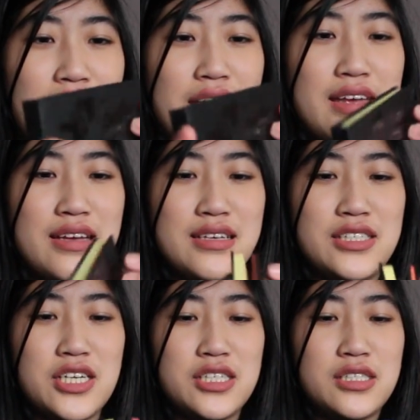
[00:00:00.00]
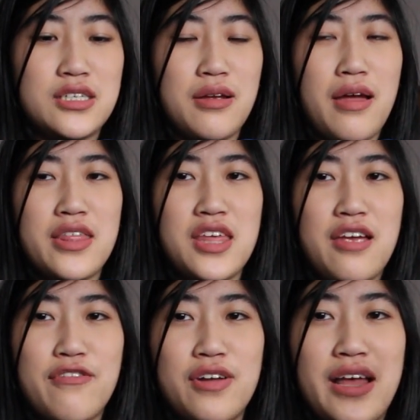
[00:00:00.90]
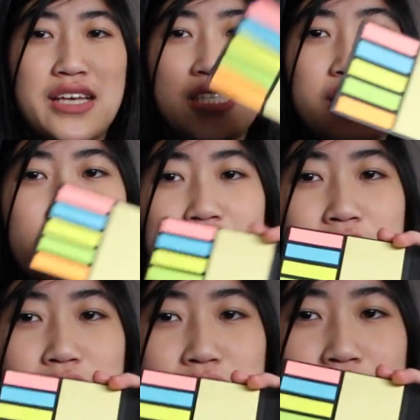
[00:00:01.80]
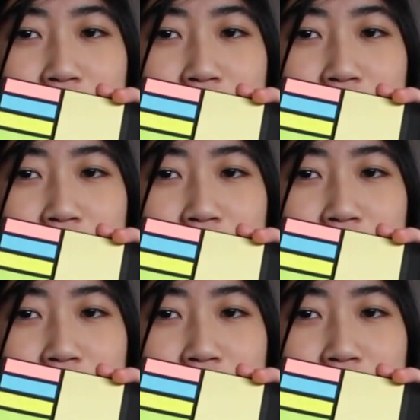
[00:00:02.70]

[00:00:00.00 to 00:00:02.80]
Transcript: It is just a thing for like sticky notes.